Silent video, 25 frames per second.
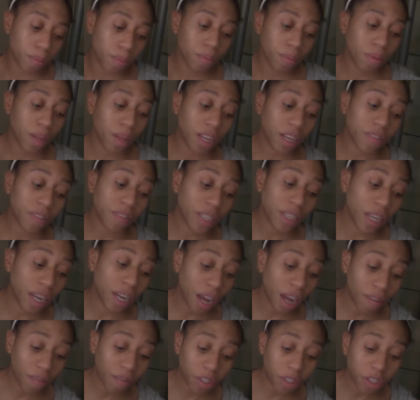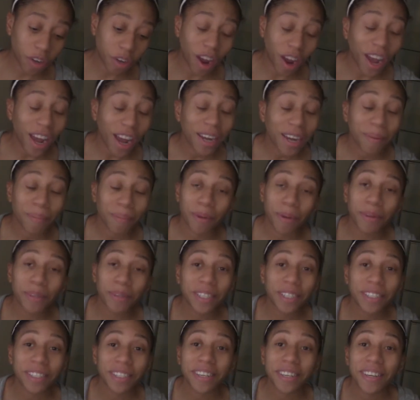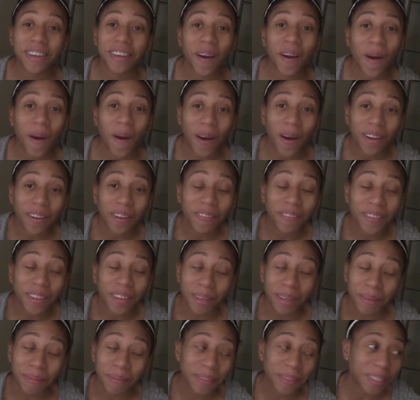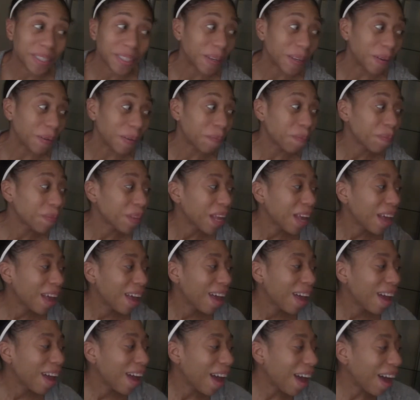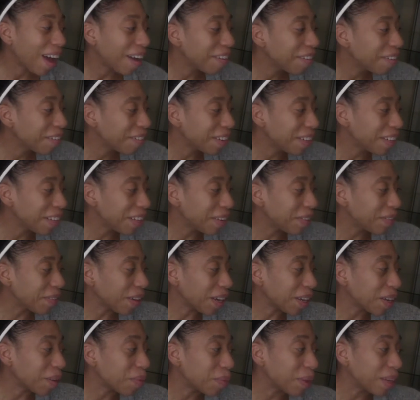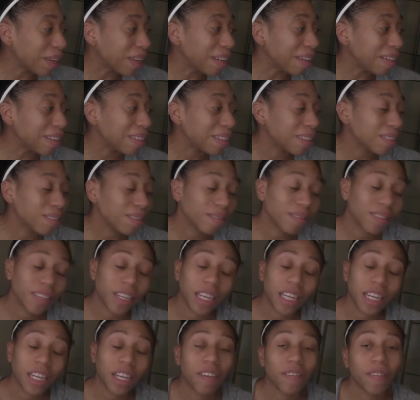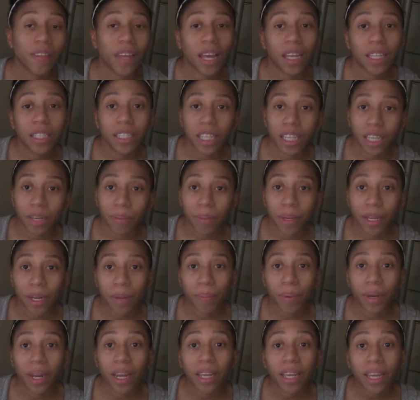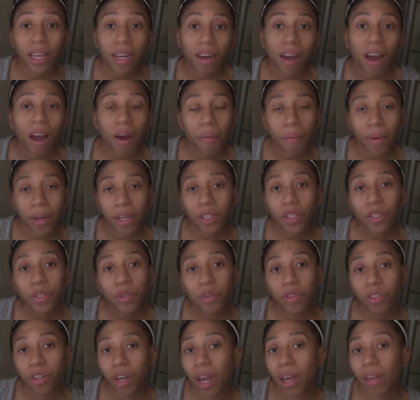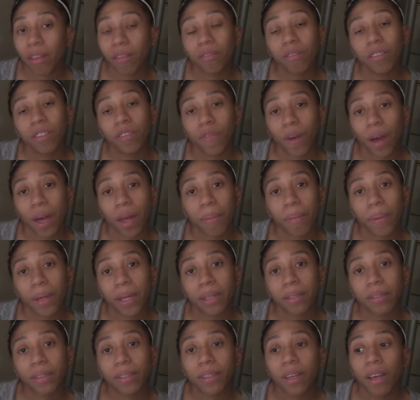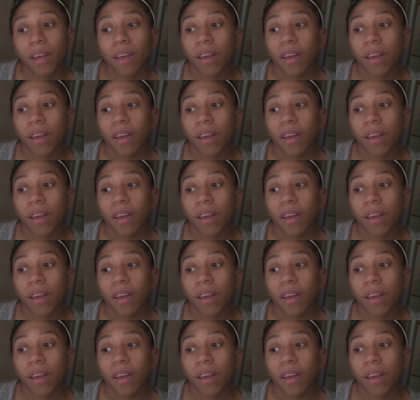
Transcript: like I said, I've tried mostly all of them, so I would really recommend any of that to anybody, but I cannot wait to try those vitamins,